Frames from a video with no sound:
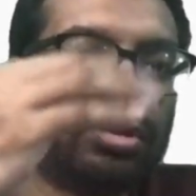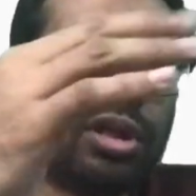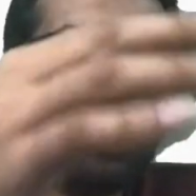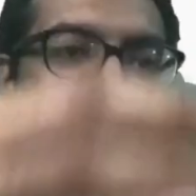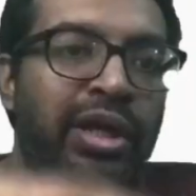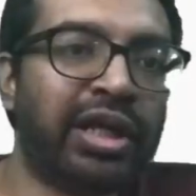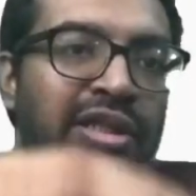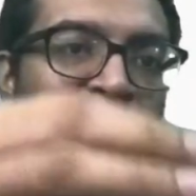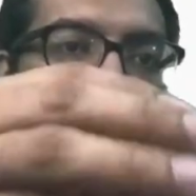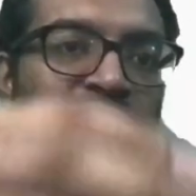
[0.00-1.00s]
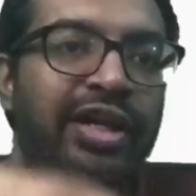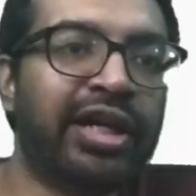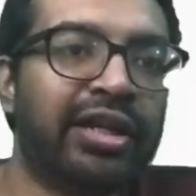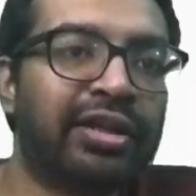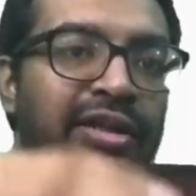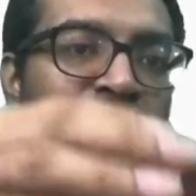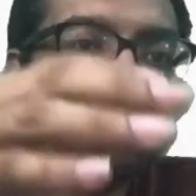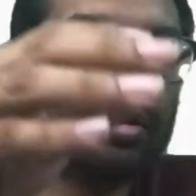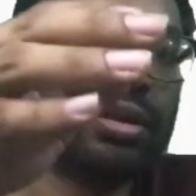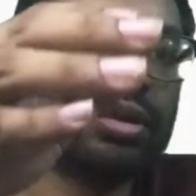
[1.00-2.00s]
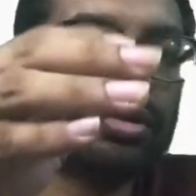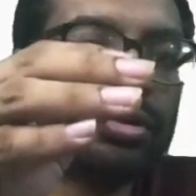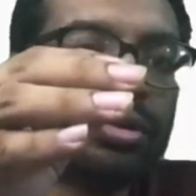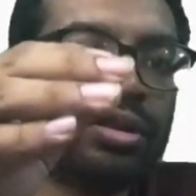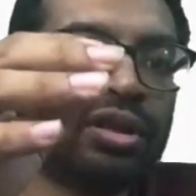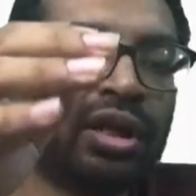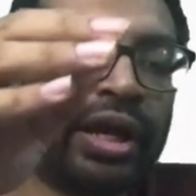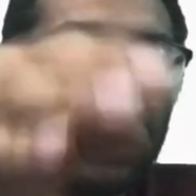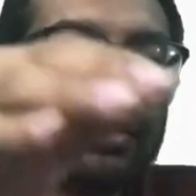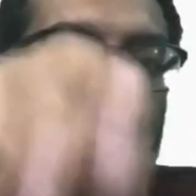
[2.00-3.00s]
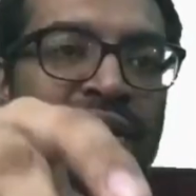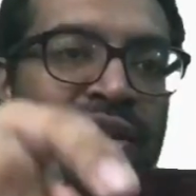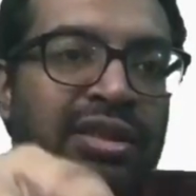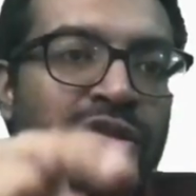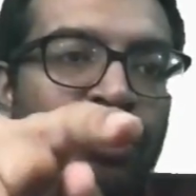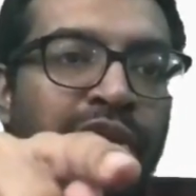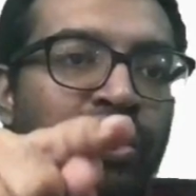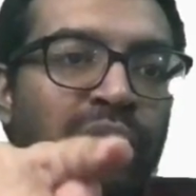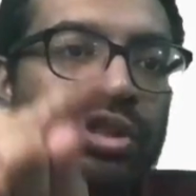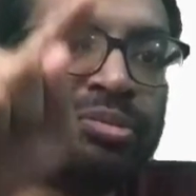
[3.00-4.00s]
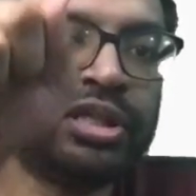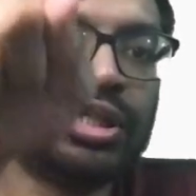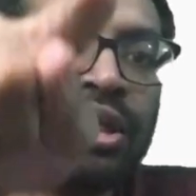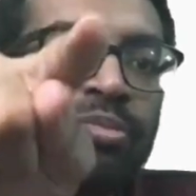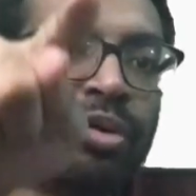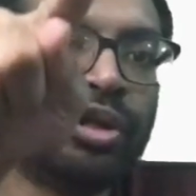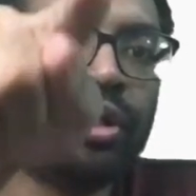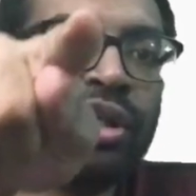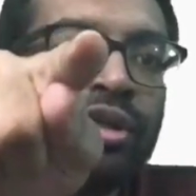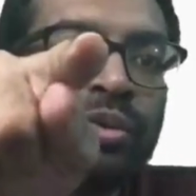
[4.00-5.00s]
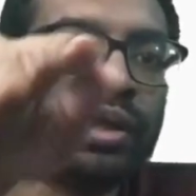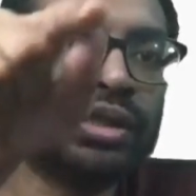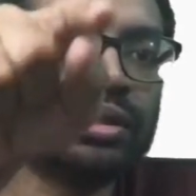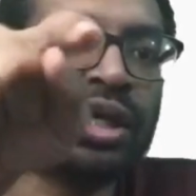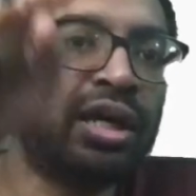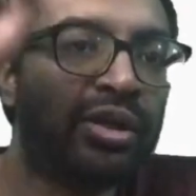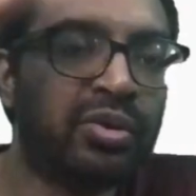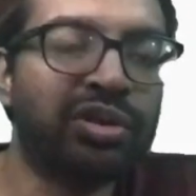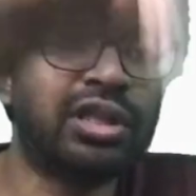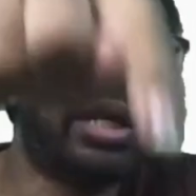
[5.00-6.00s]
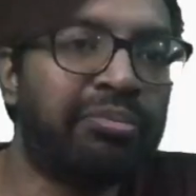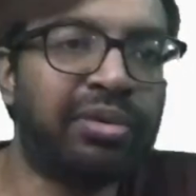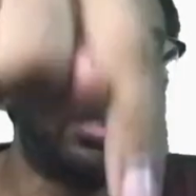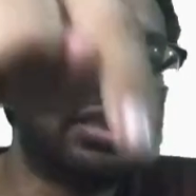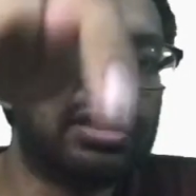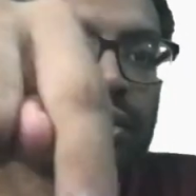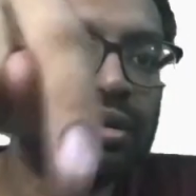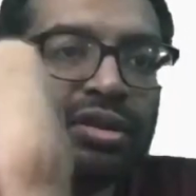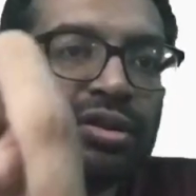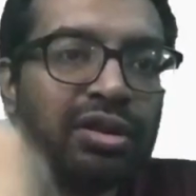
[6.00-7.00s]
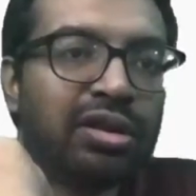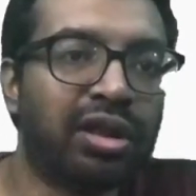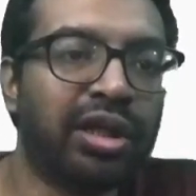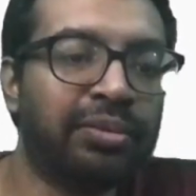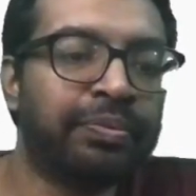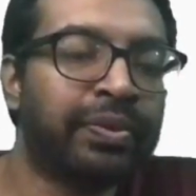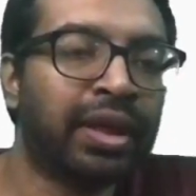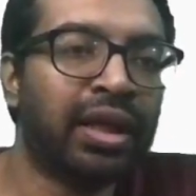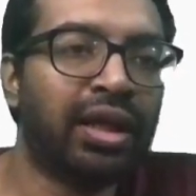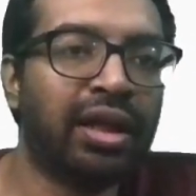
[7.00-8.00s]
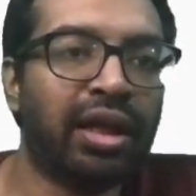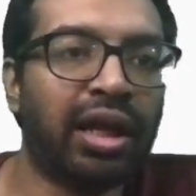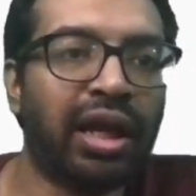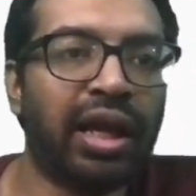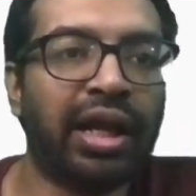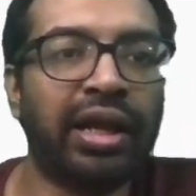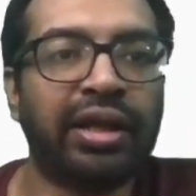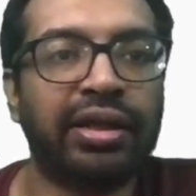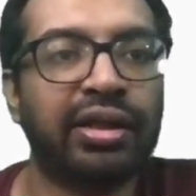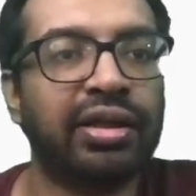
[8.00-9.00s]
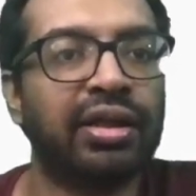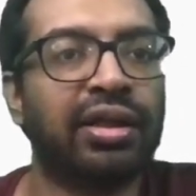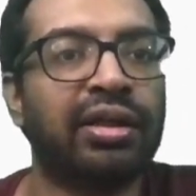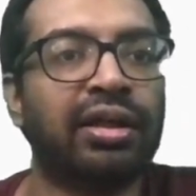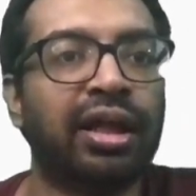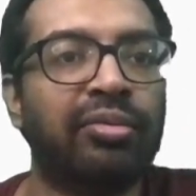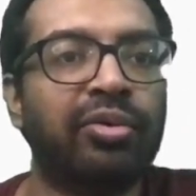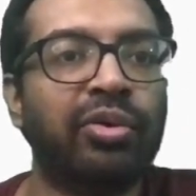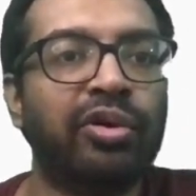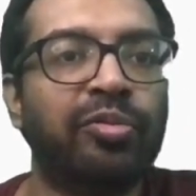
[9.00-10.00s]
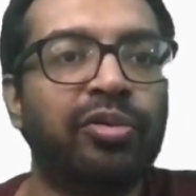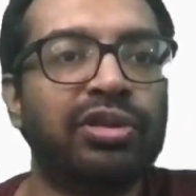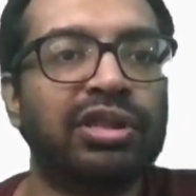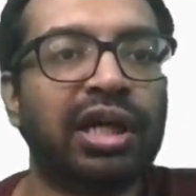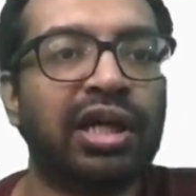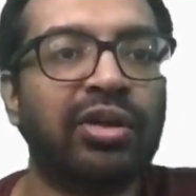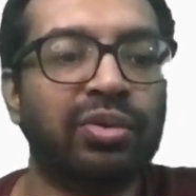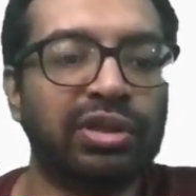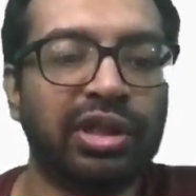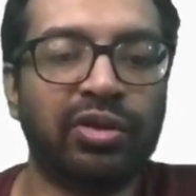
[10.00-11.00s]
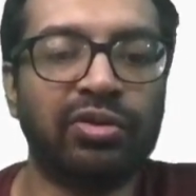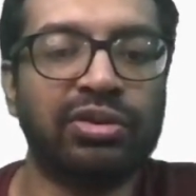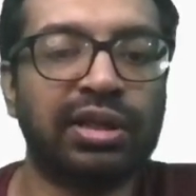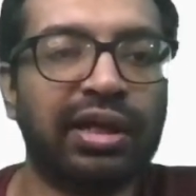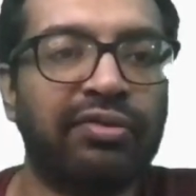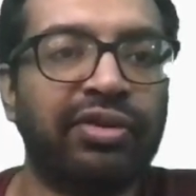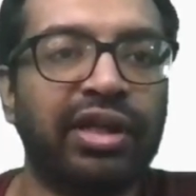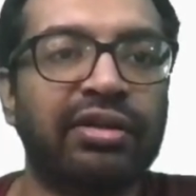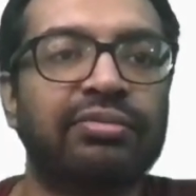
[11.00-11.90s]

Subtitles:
The location where x is. So u is basically pointing to x, star u is that place, right? And I'm going to put star u is equal to star v.